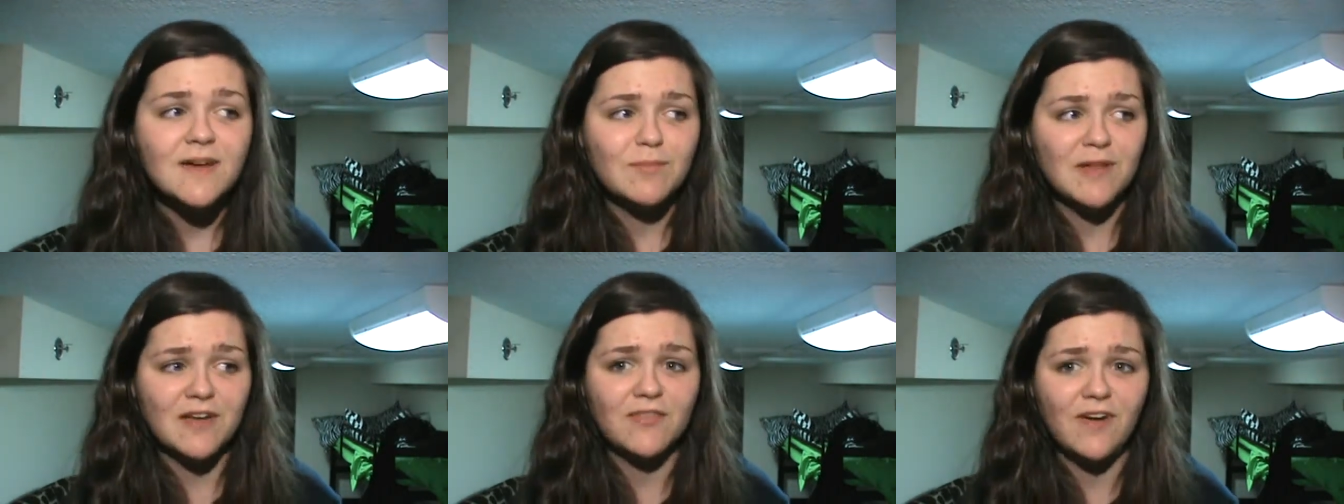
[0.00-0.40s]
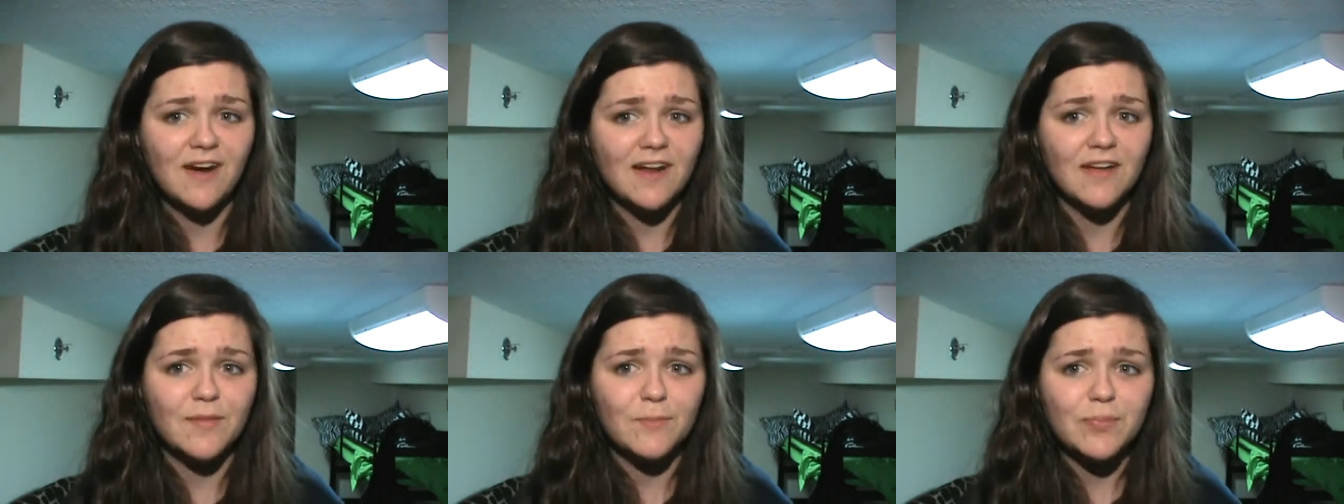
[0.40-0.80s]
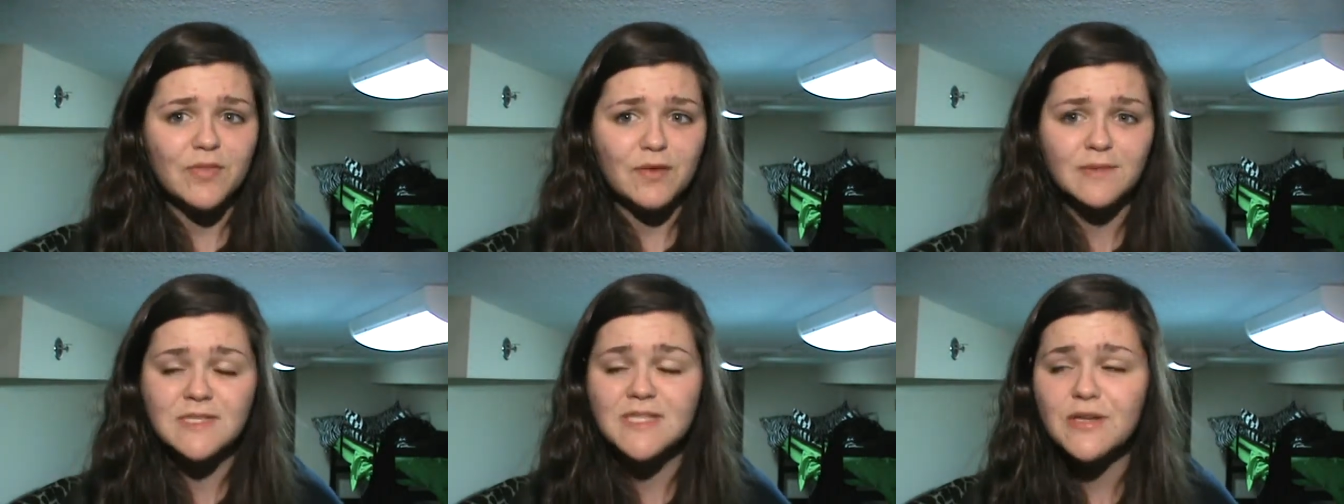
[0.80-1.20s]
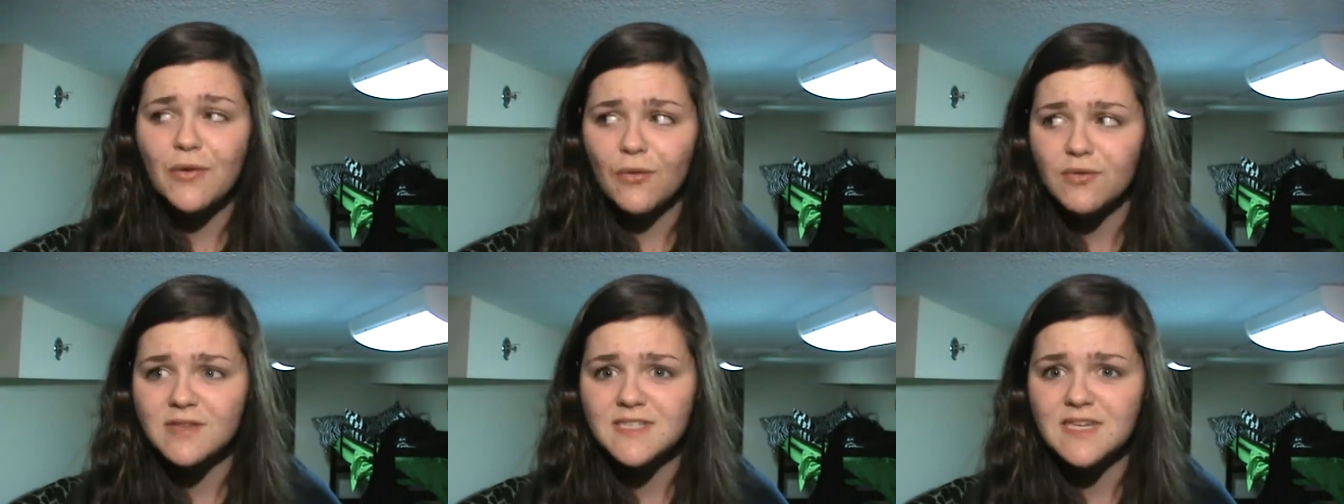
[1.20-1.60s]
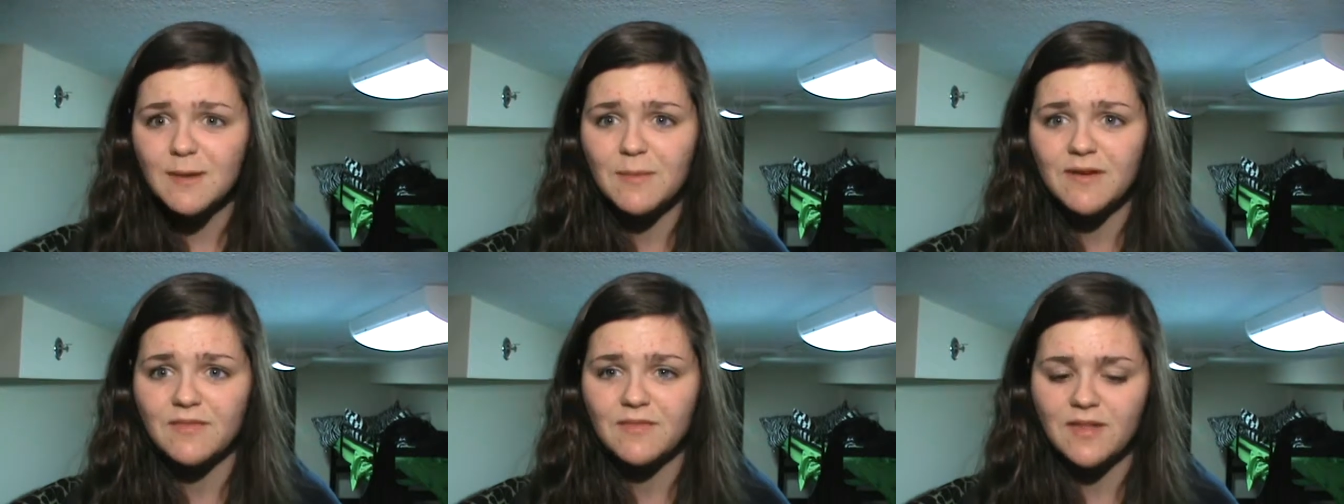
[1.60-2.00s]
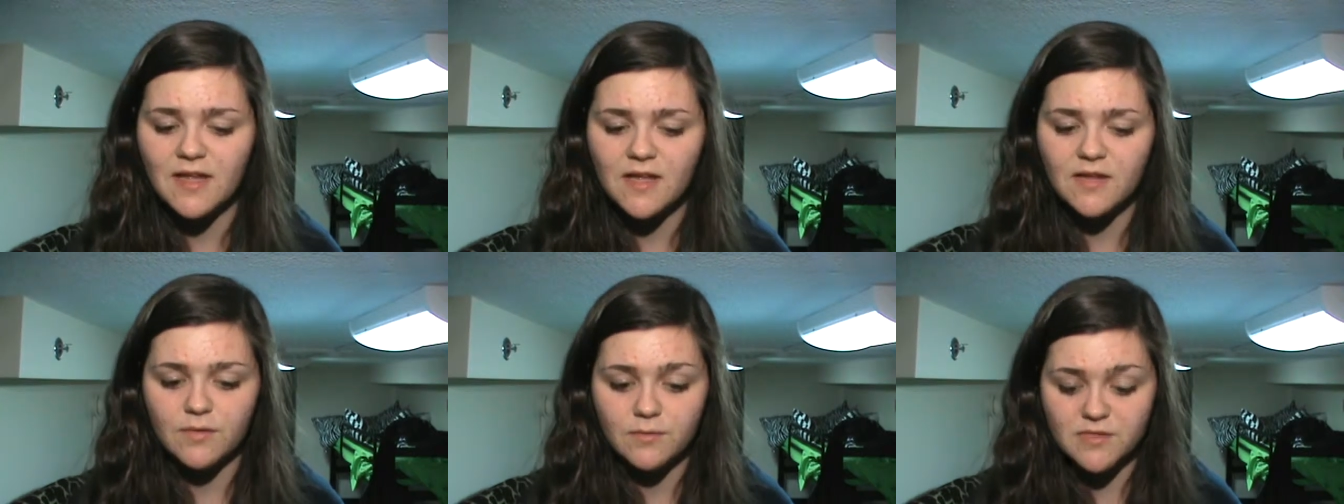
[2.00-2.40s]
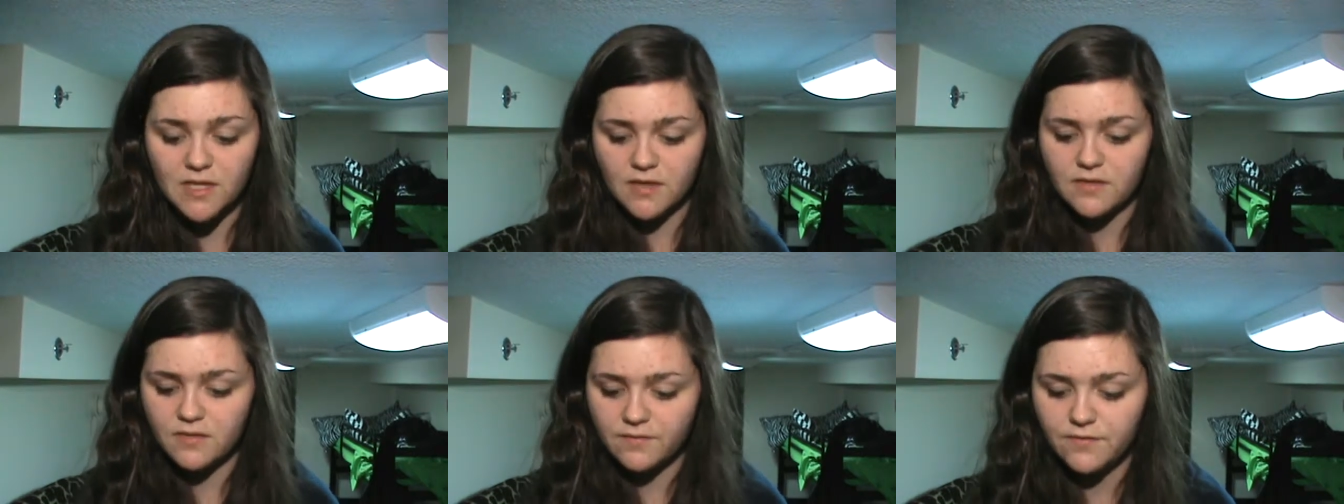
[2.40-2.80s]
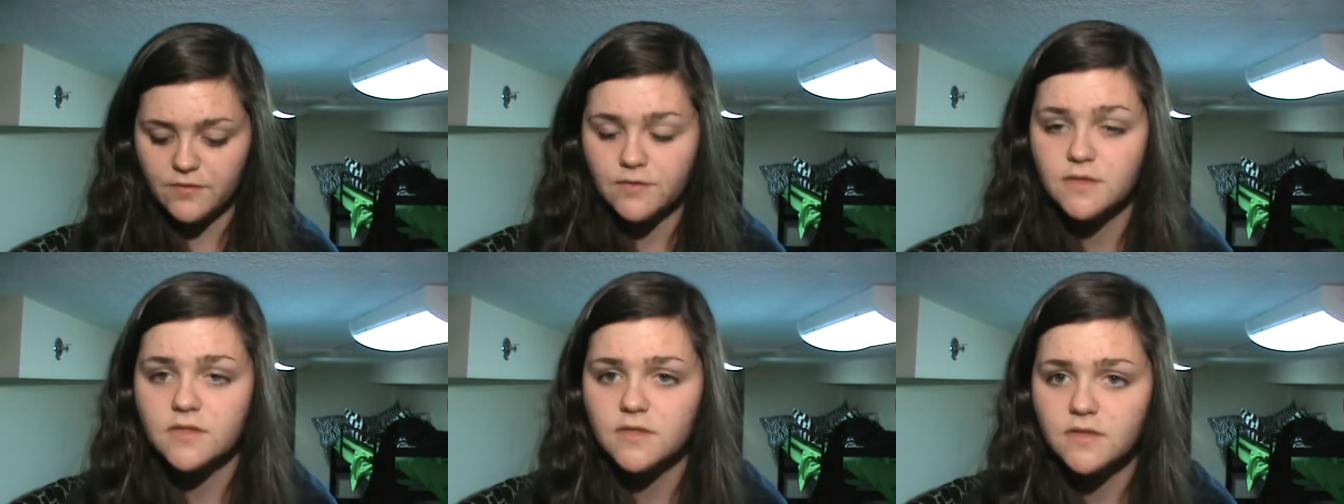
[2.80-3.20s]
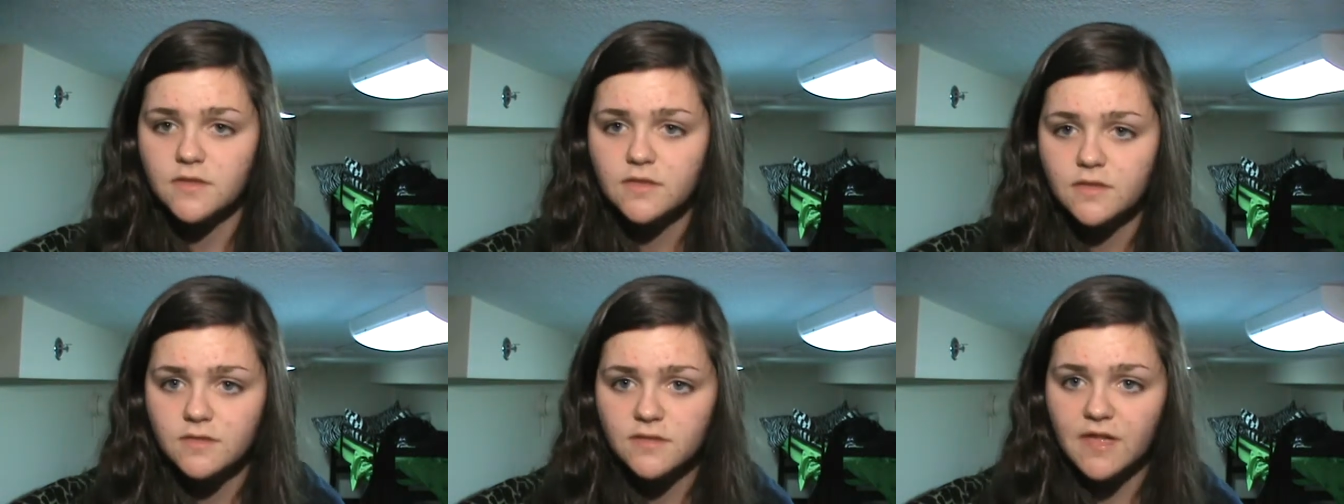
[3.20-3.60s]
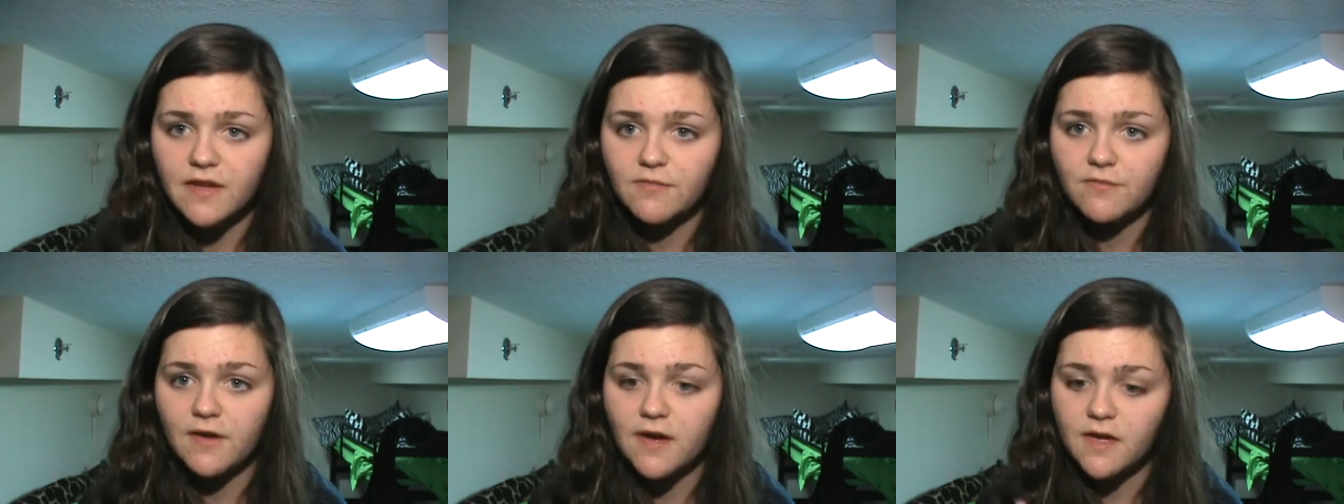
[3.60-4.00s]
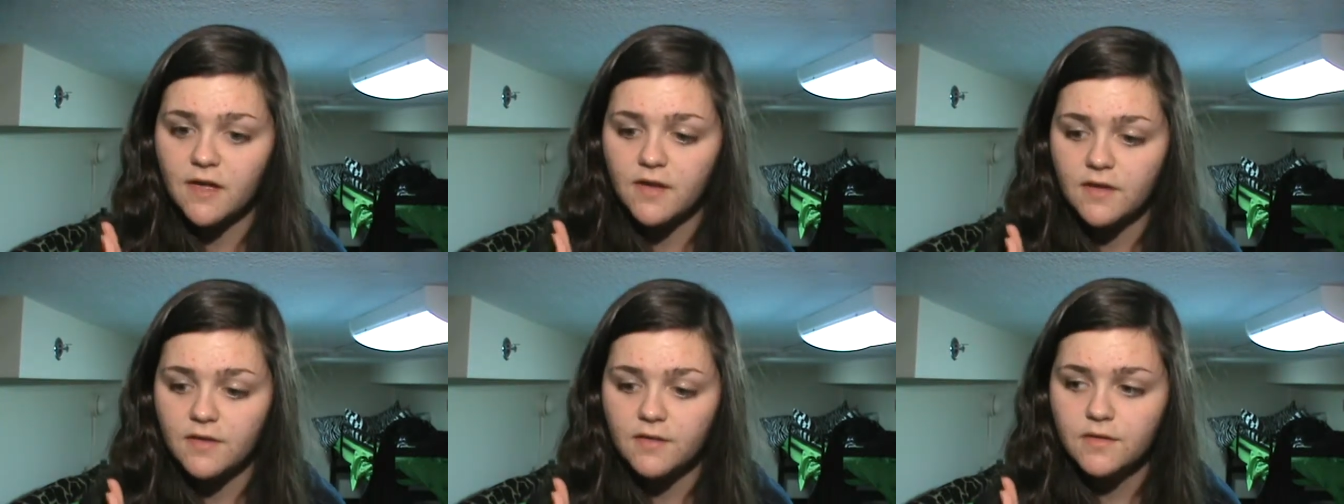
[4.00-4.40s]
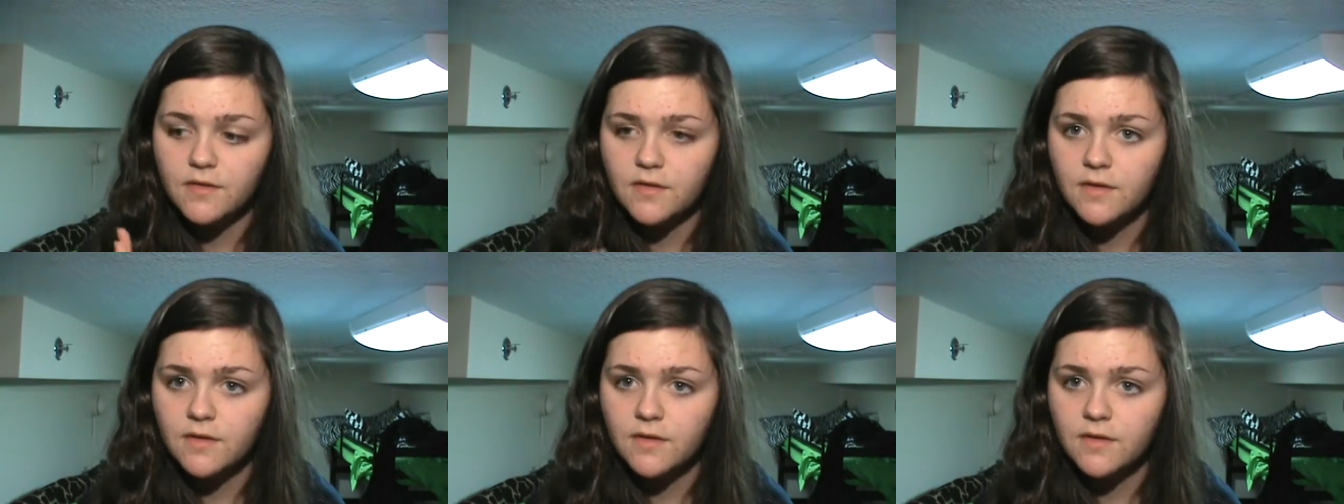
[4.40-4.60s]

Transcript: Black Friday was the only time I, like, it was, like, the first, that Friday